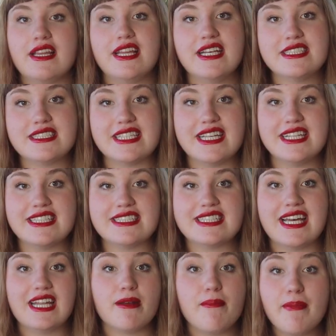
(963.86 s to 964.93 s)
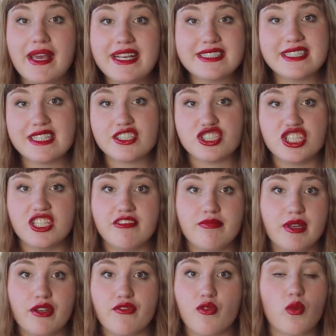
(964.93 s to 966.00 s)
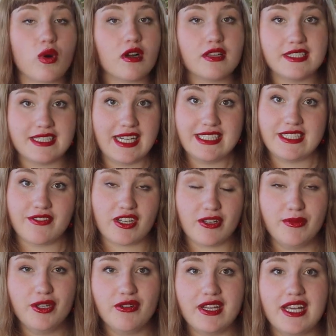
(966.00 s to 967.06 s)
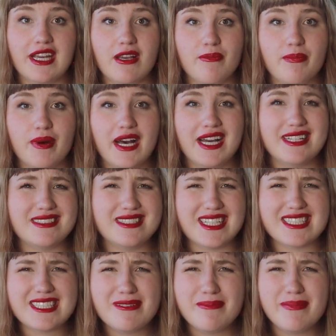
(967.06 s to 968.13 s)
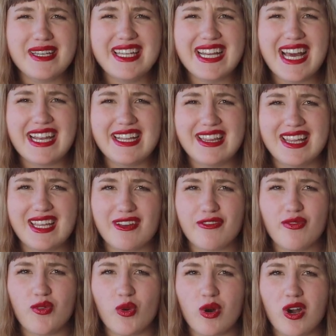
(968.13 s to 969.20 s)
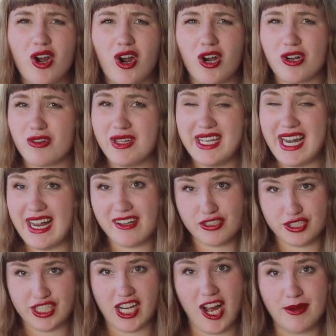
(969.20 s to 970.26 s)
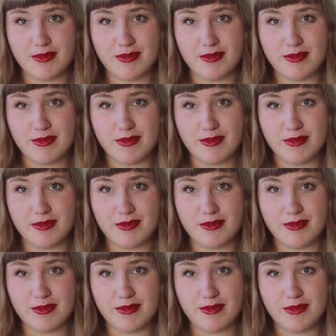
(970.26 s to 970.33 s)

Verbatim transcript: This is an amazing achievement for the scientific community, but doesn't mean anything for our clean energy